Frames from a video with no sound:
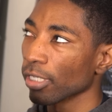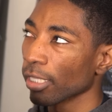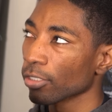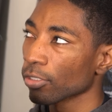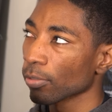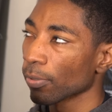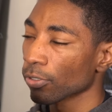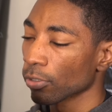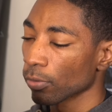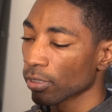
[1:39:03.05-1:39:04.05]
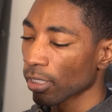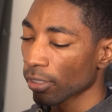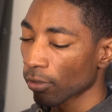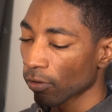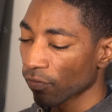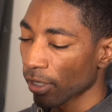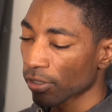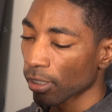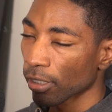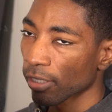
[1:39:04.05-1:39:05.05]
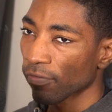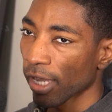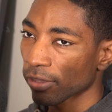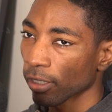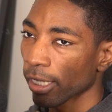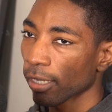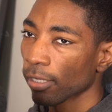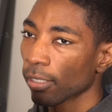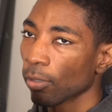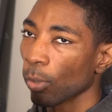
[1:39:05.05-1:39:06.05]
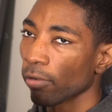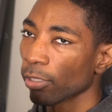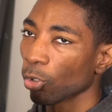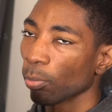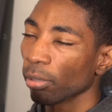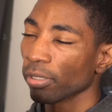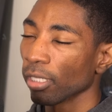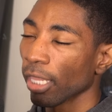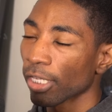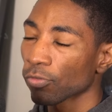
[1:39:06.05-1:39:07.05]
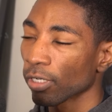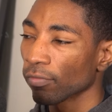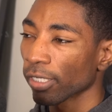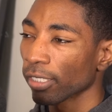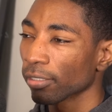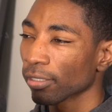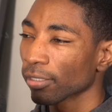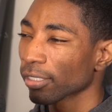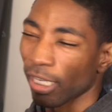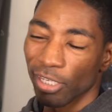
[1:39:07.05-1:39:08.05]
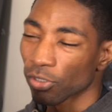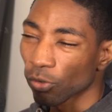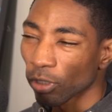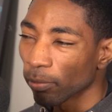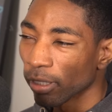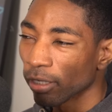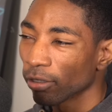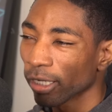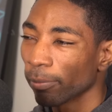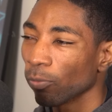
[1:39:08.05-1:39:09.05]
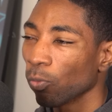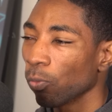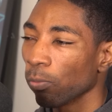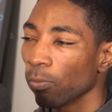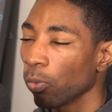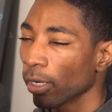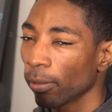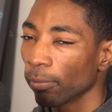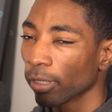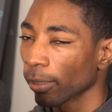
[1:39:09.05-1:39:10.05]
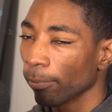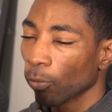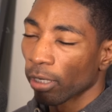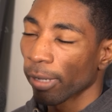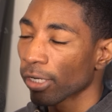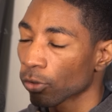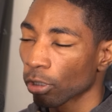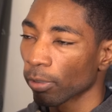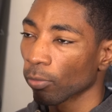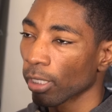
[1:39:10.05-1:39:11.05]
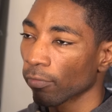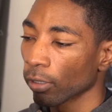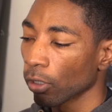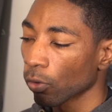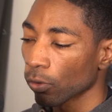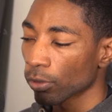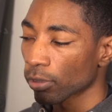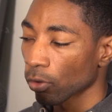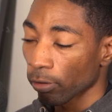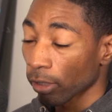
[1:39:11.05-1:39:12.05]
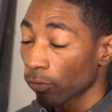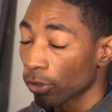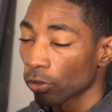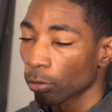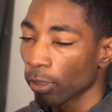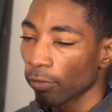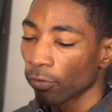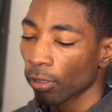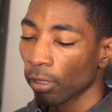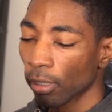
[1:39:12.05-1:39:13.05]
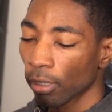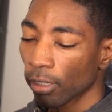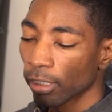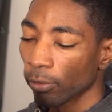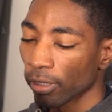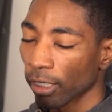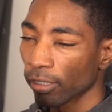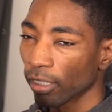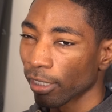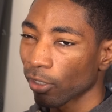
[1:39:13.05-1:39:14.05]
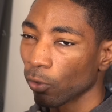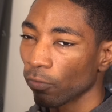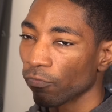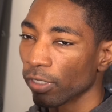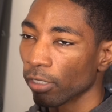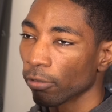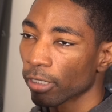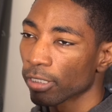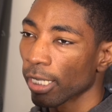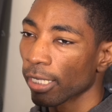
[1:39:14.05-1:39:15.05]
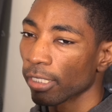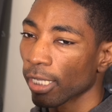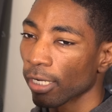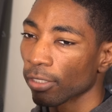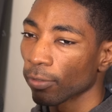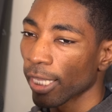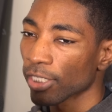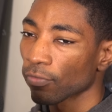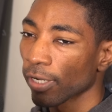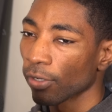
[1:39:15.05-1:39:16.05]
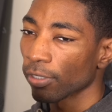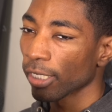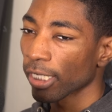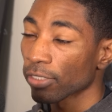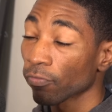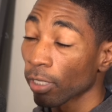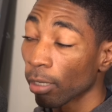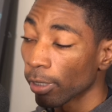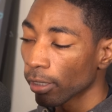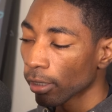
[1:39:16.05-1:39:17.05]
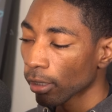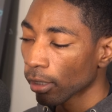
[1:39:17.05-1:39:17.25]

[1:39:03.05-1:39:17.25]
Yeah, this is a person who was, I think, reflecting on the fact that like whenever they were maybe in the last round of like a case tournament or like a win a like a win a mat tournament, whatever at locals or like a regional or whatever, they would kind of get like cold feet or anxiety kind of in their last round and I guess flub it.